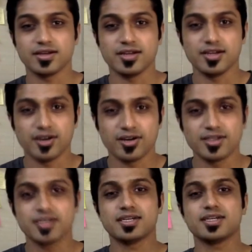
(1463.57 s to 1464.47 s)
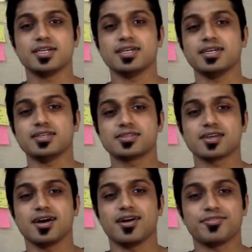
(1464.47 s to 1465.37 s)
God is
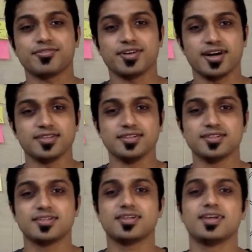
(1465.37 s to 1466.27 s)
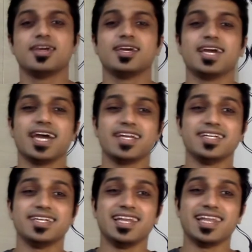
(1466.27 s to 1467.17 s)
our Father, and it
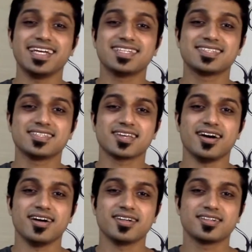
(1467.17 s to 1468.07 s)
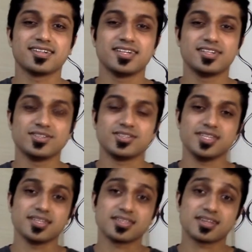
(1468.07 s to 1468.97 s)
delights his heart to see
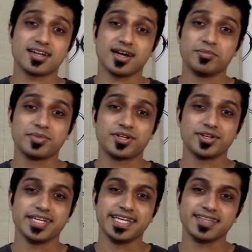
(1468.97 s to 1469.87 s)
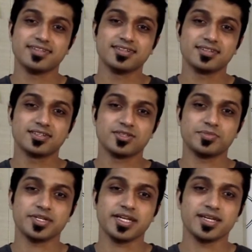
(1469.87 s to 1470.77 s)
us come together to
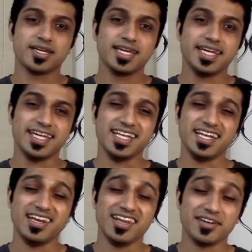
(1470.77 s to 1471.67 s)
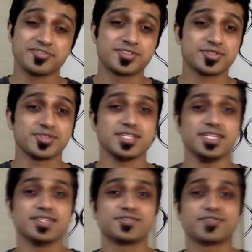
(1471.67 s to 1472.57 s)
pray. He loves to see
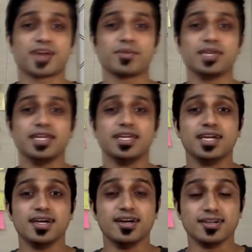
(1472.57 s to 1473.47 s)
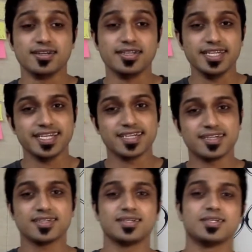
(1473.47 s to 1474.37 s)
his family agreeing
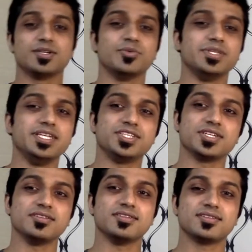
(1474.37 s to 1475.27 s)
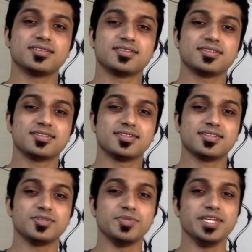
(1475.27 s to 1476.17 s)
with each other
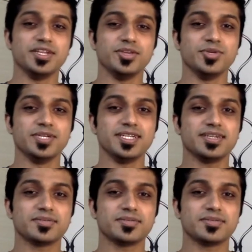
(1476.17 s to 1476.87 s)
to be in unity.